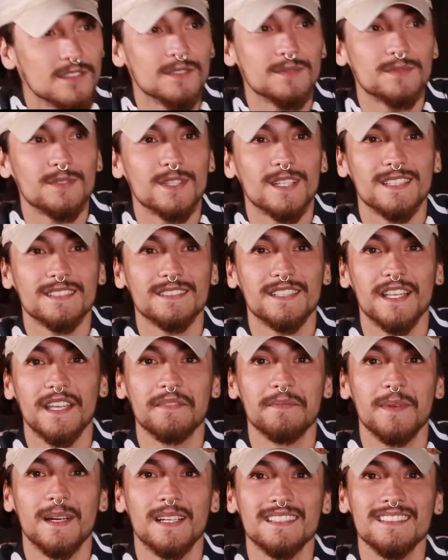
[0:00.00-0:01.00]
what I'm saying?
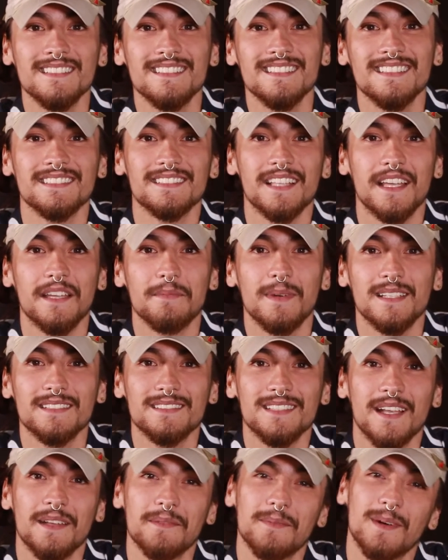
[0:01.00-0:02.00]
Save money, save money,
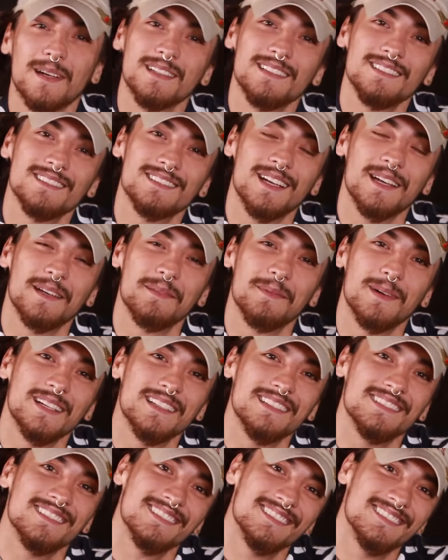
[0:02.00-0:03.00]
save money, save
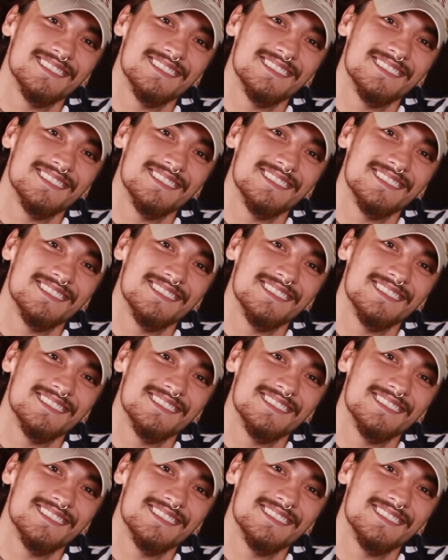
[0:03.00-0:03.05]
money.